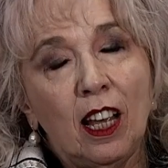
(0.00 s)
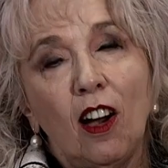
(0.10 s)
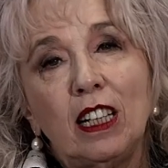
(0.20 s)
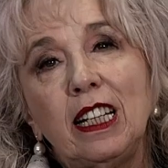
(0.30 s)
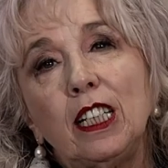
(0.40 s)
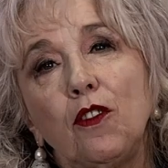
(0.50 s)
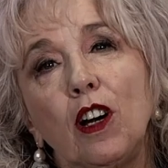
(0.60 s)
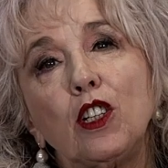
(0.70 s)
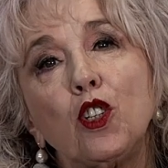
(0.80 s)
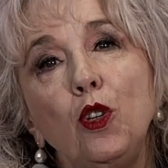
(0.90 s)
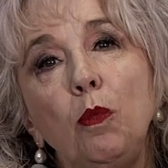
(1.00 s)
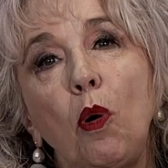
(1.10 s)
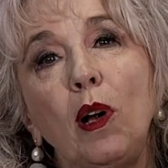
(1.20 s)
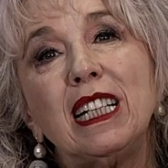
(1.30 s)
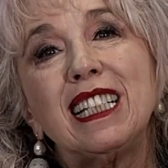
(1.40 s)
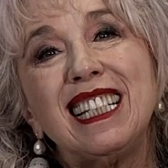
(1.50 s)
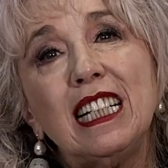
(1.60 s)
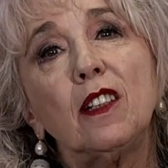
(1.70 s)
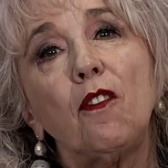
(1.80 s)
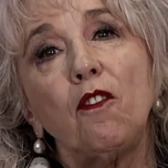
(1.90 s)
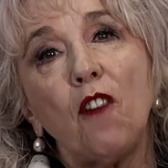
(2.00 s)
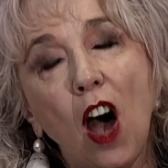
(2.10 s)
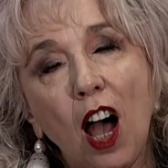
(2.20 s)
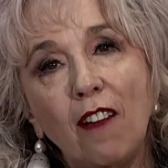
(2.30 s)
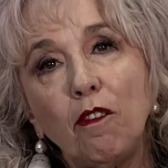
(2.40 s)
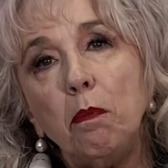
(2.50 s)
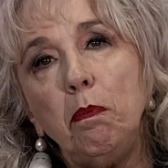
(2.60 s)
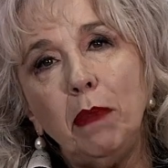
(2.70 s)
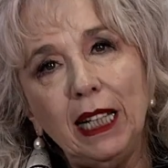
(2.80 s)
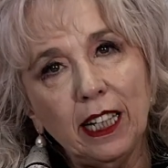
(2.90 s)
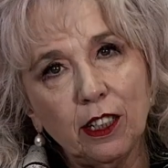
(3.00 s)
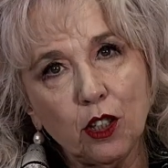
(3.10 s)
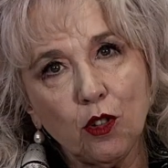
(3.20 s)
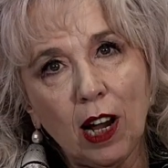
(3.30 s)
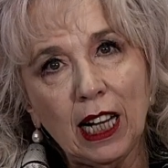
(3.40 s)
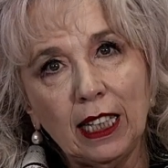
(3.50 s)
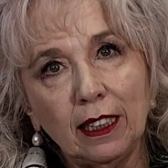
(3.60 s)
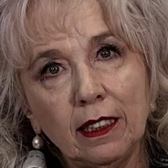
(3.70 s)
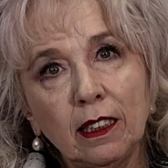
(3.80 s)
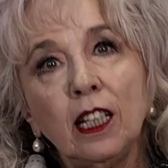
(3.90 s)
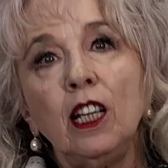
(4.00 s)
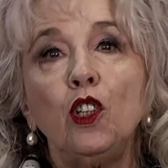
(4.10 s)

identified 2.65 million Australians